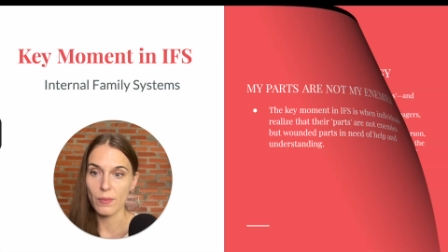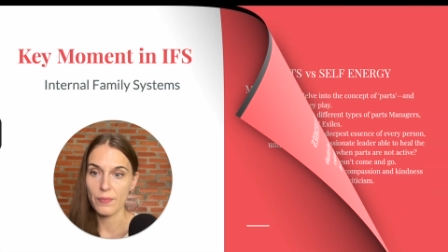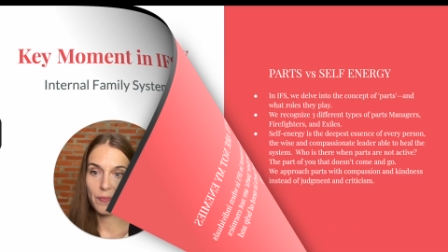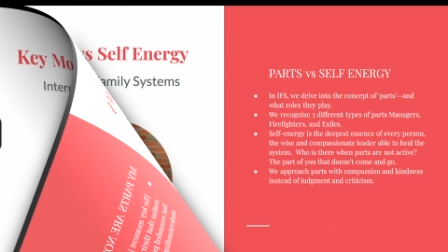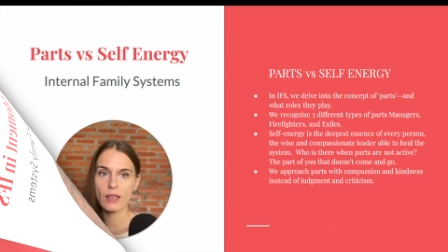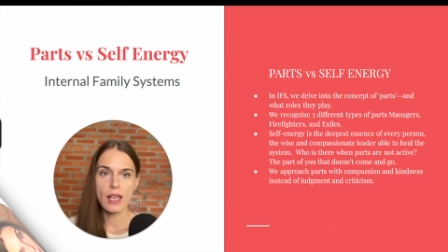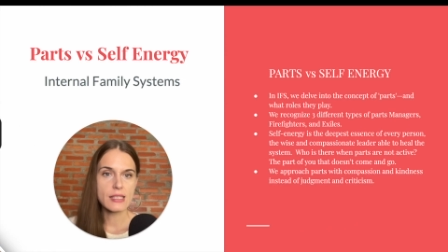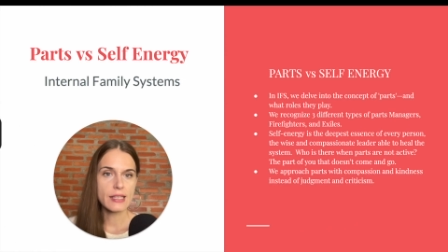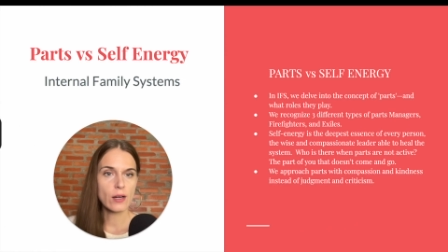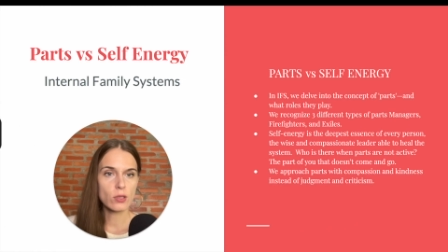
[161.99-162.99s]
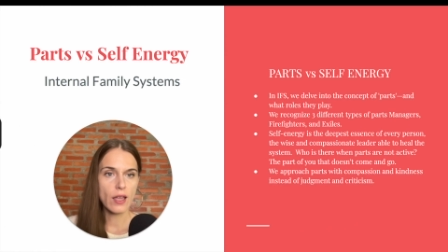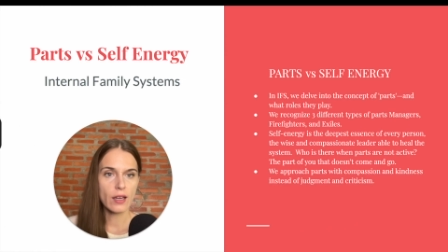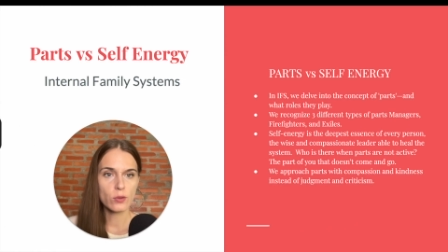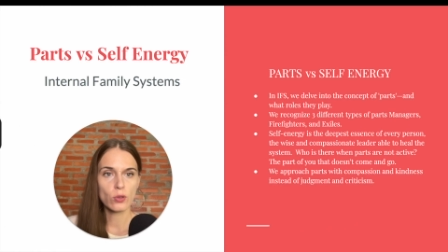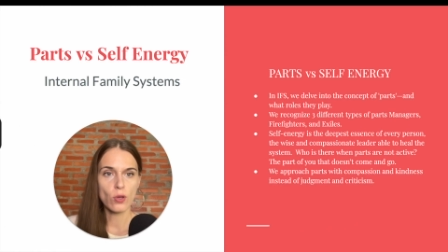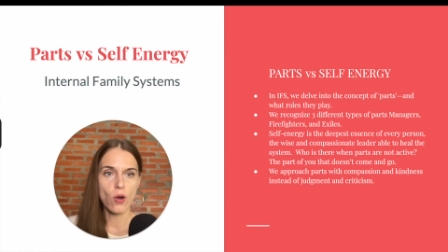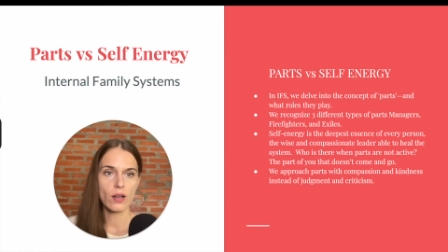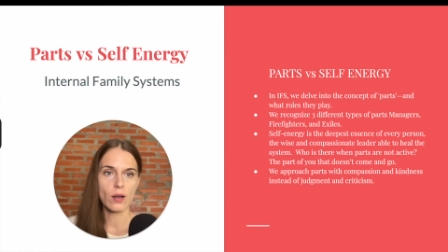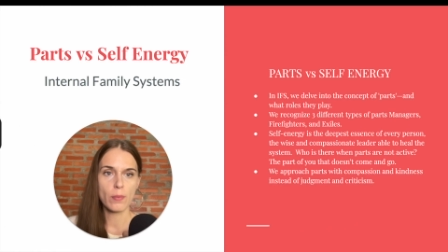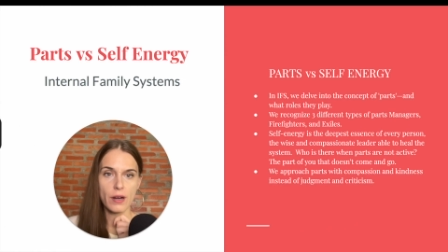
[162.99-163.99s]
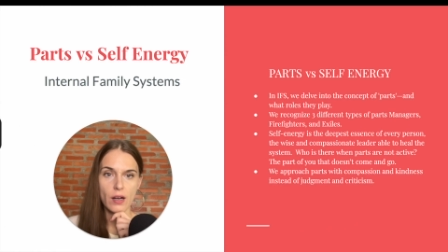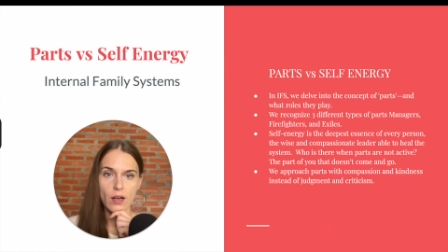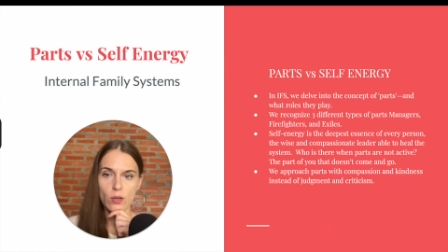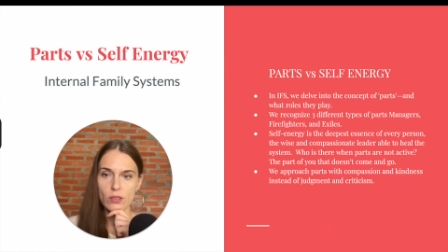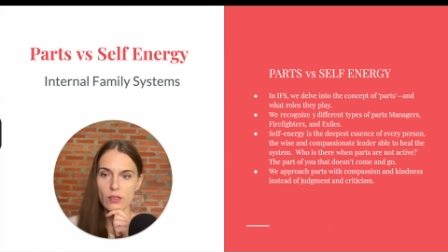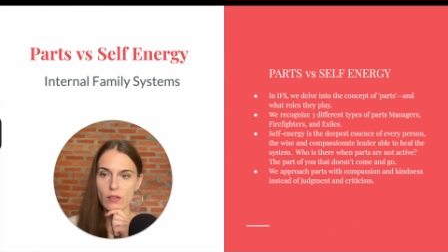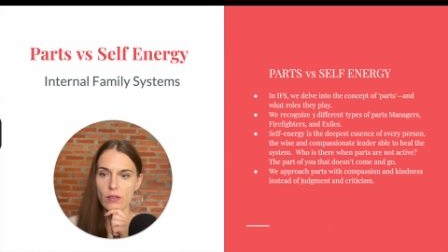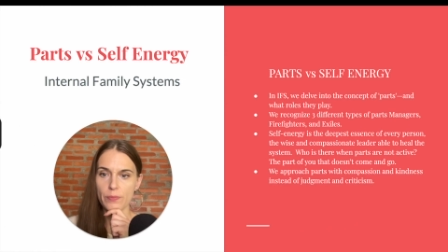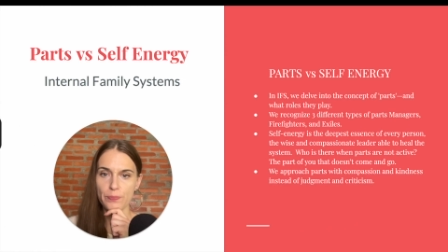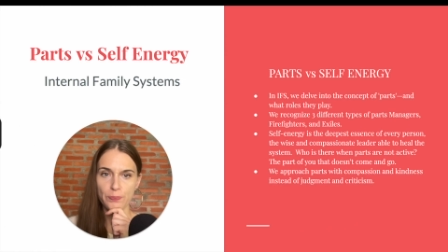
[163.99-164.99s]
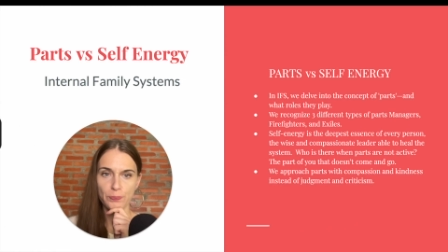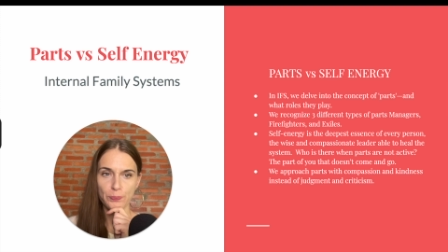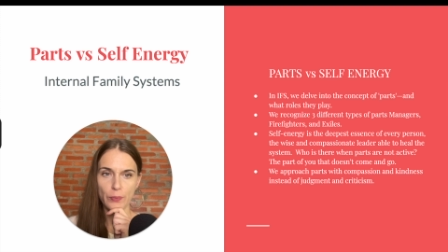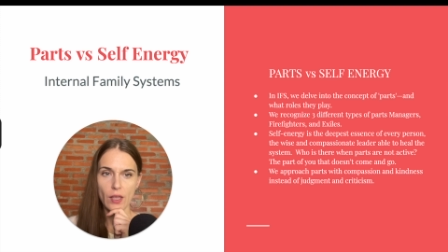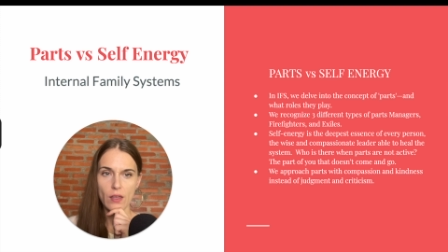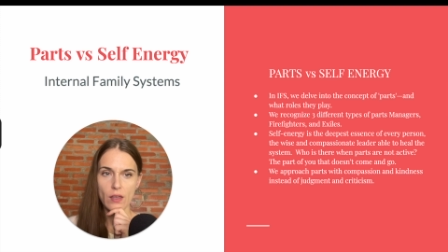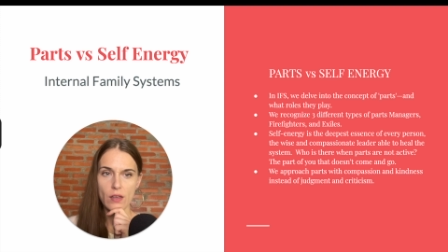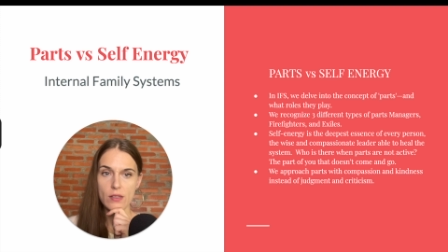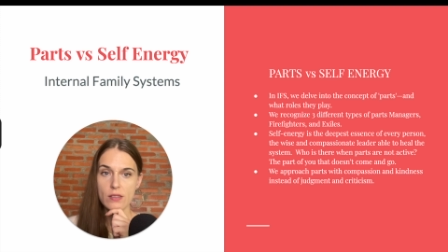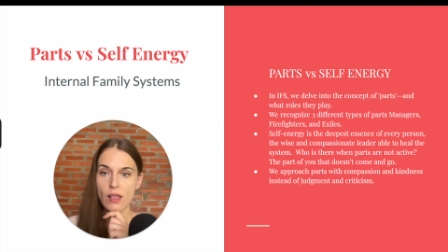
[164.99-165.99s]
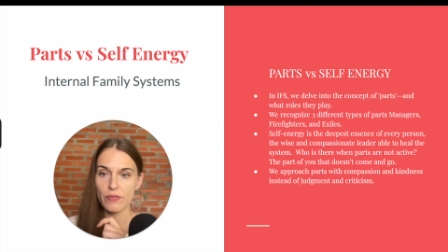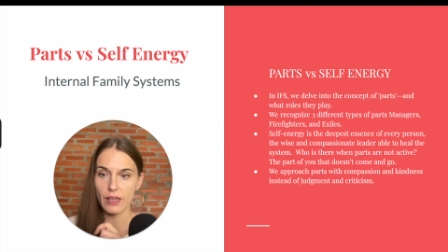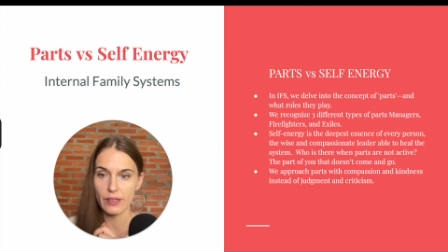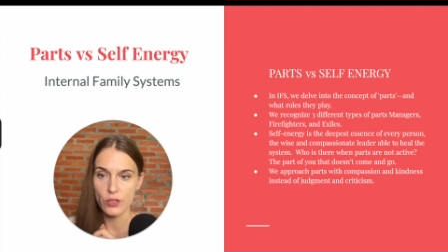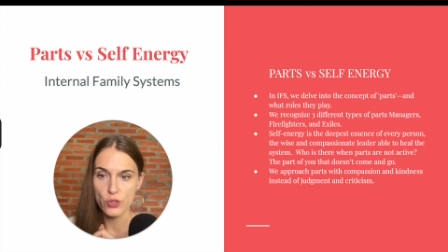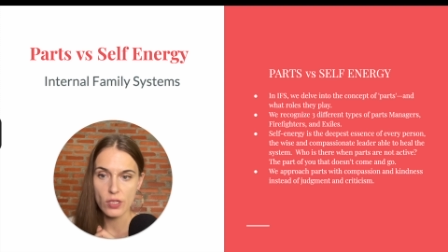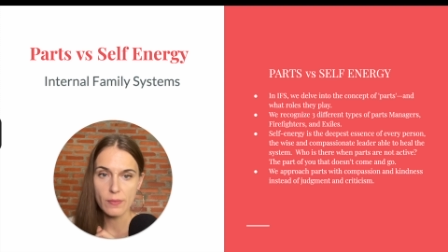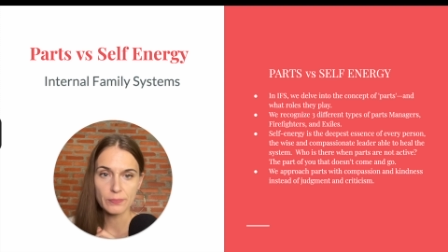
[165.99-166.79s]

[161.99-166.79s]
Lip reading: So, and lastly, I would like to talk about self-energy.